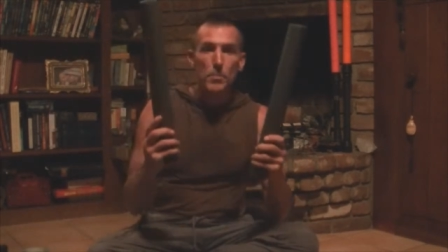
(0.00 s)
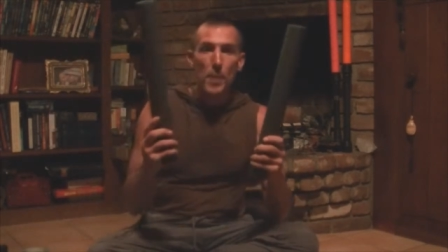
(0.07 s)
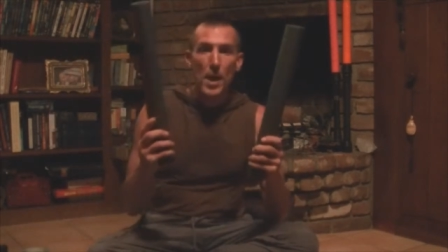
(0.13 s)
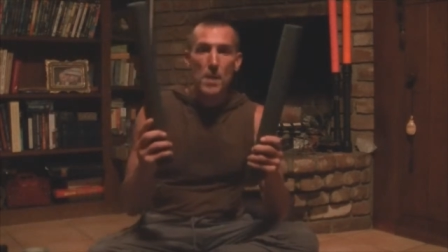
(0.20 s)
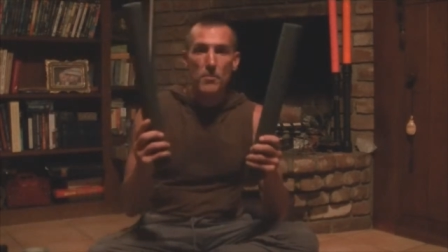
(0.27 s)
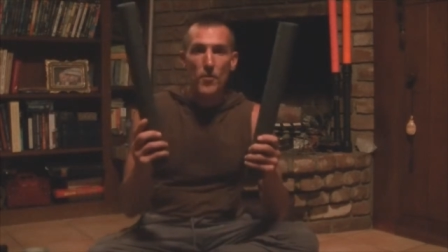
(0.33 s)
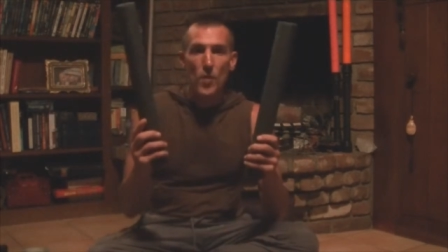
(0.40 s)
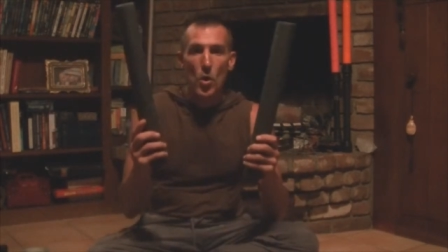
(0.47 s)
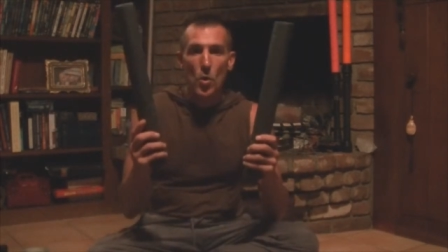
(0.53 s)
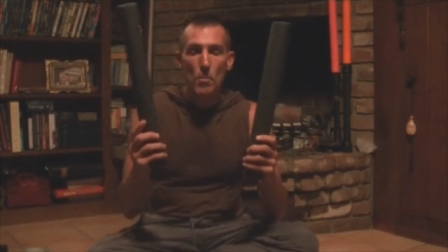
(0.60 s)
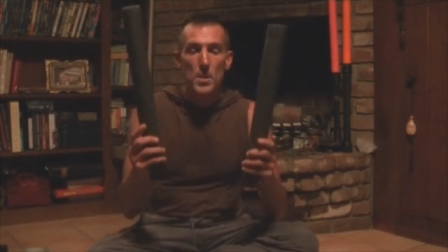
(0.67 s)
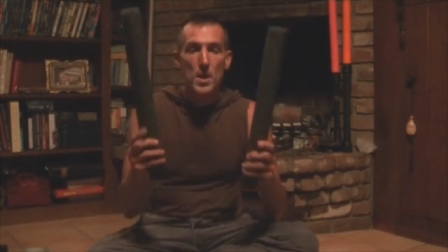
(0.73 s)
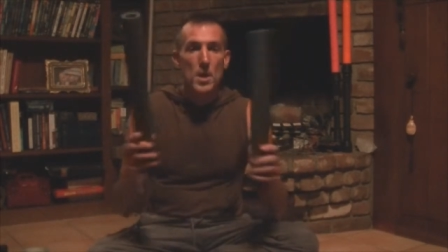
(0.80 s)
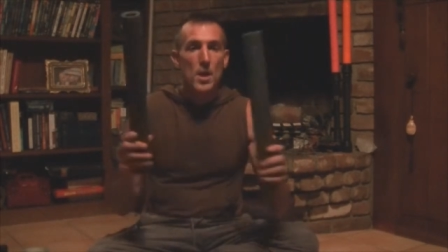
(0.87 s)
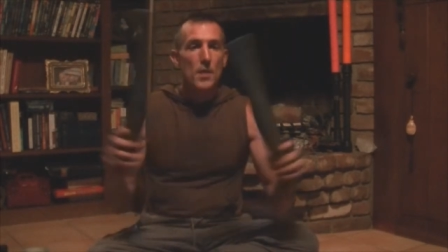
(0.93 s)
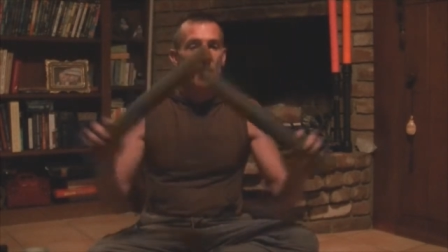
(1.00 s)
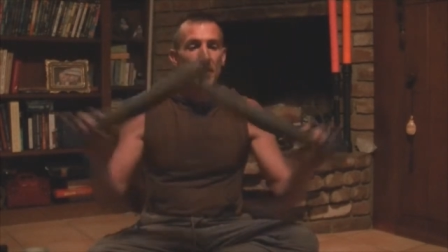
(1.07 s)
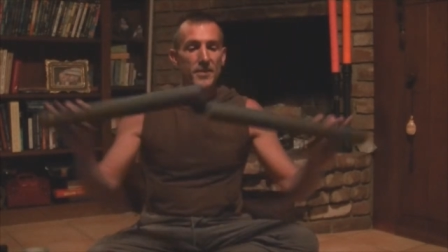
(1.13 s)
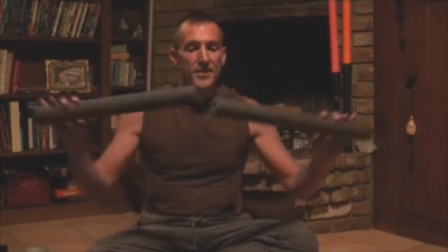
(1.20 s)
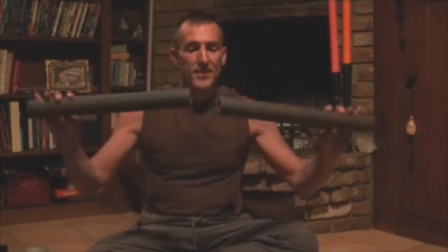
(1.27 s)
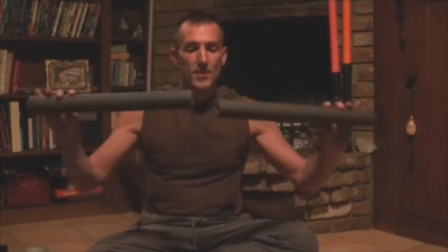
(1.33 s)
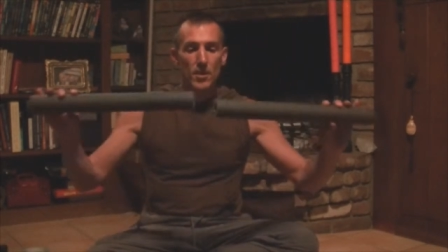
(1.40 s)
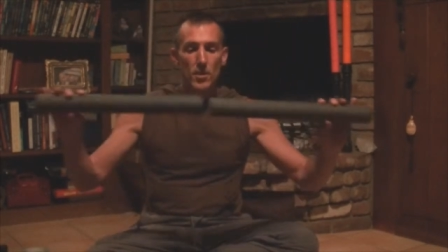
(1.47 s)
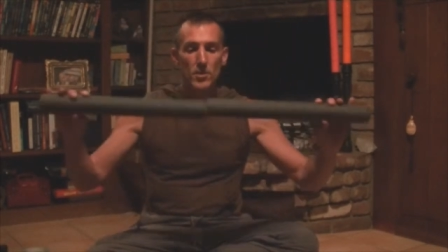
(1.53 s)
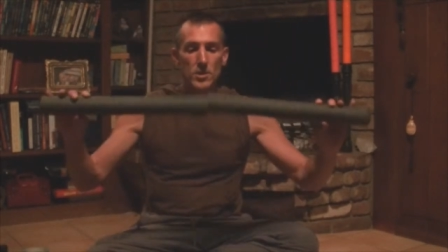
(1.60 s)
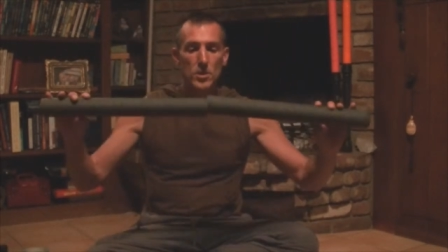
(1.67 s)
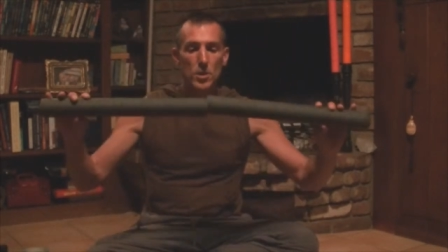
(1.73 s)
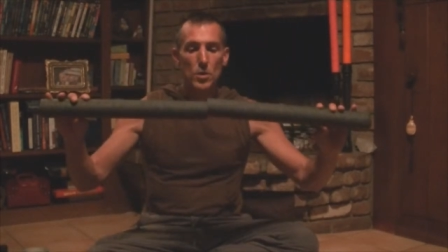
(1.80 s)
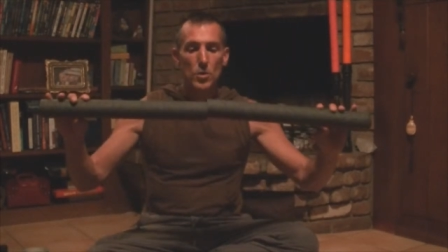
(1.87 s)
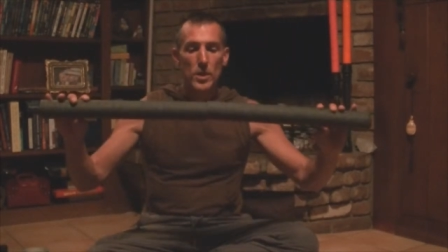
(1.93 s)
pipe foam. This is
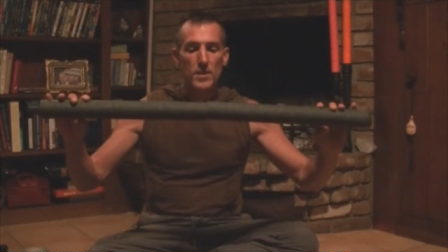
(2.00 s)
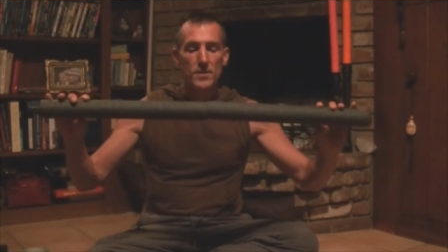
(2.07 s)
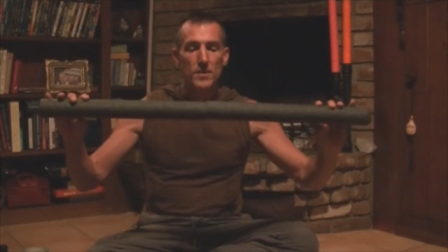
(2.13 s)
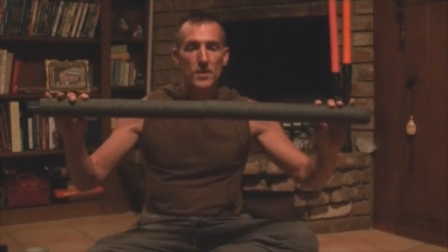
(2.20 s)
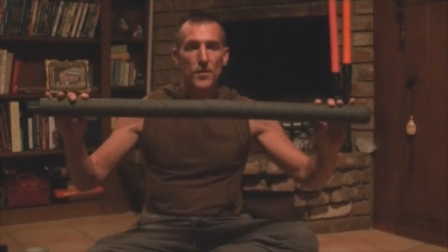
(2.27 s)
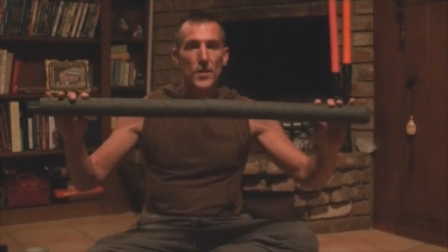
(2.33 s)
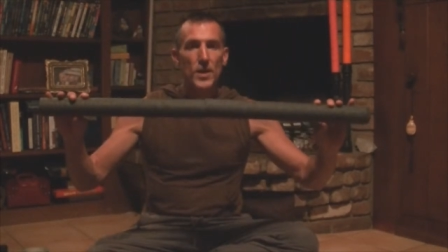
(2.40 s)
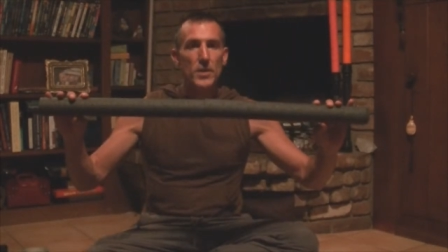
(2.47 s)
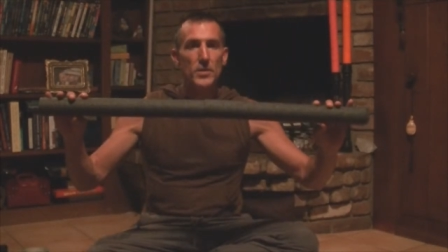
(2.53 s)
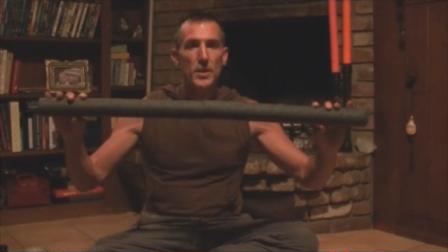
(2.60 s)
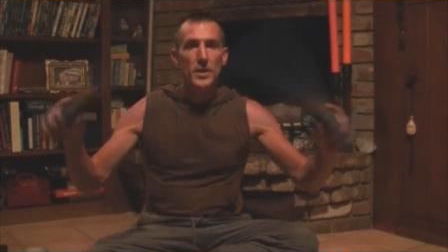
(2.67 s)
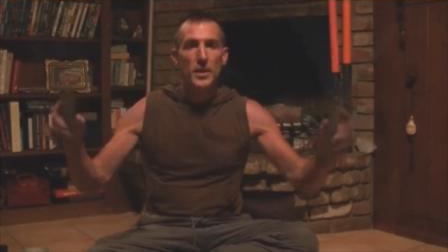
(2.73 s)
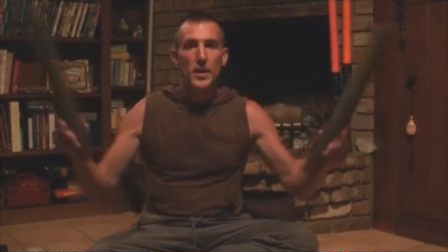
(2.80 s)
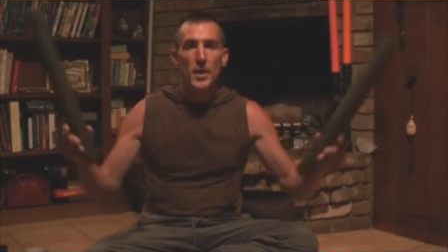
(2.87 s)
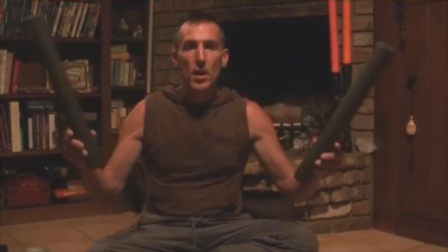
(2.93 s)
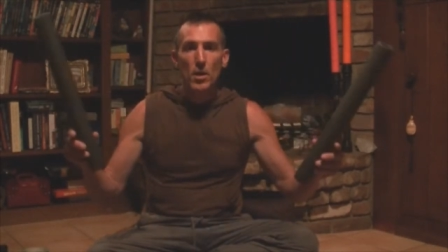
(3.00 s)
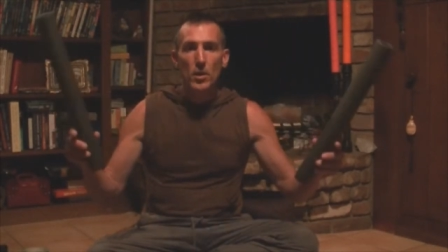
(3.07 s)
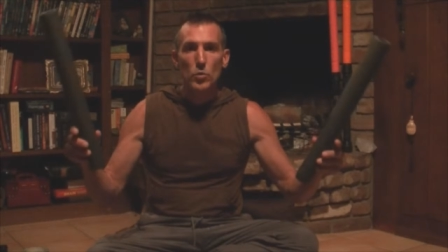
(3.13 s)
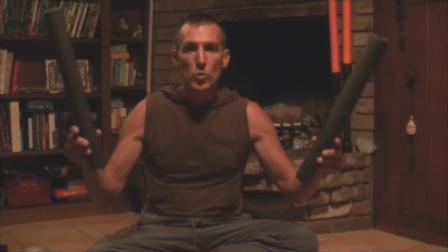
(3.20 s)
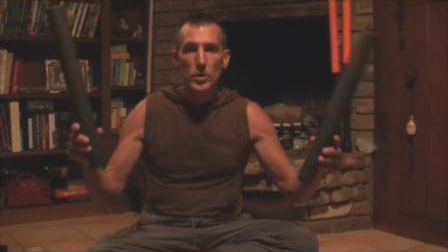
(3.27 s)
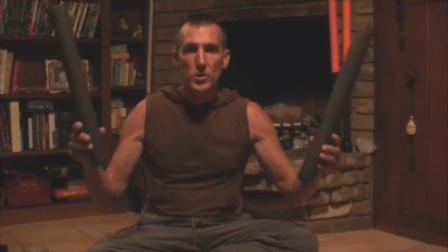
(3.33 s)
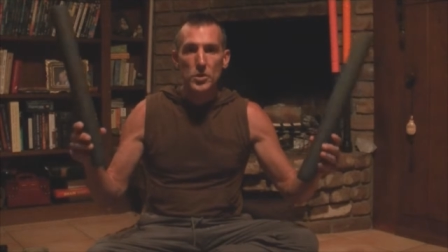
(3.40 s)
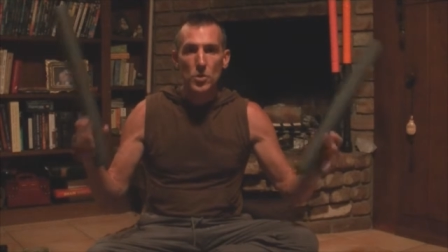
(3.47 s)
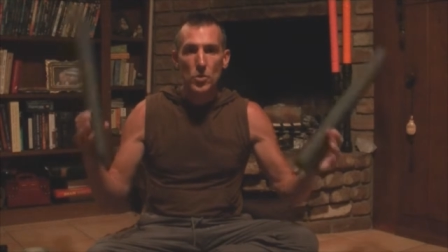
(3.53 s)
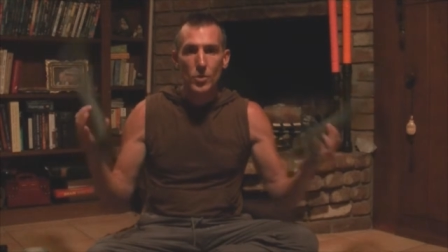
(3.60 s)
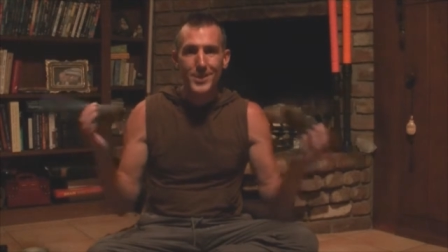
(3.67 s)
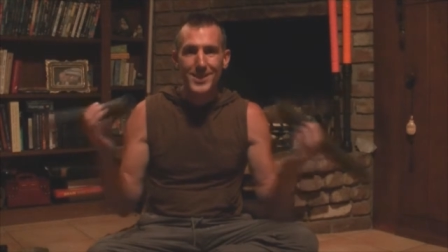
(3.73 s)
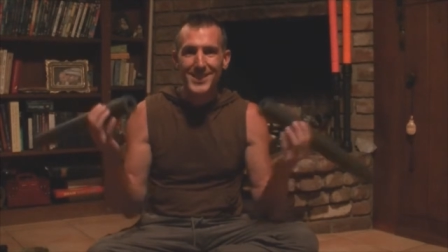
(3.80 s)
also easily found in any hardware store.